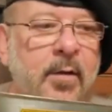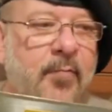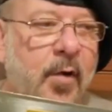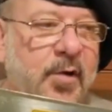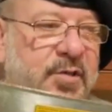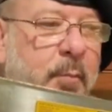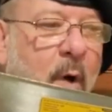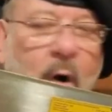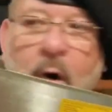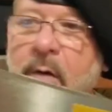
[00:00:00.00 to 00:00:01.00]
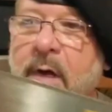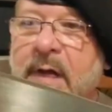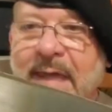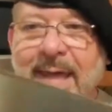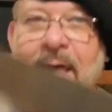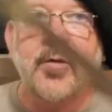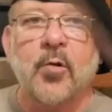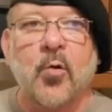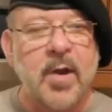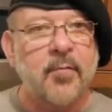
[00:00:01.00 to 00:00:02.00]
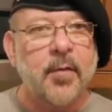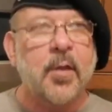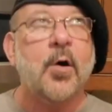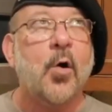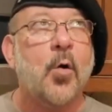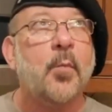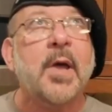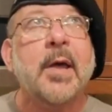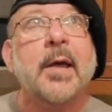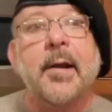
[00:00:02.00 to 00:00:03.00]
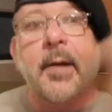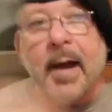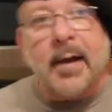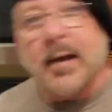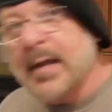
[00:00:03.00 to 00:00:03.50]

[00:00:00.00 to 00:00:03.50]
Very small, again, great for the home. You're not going to hit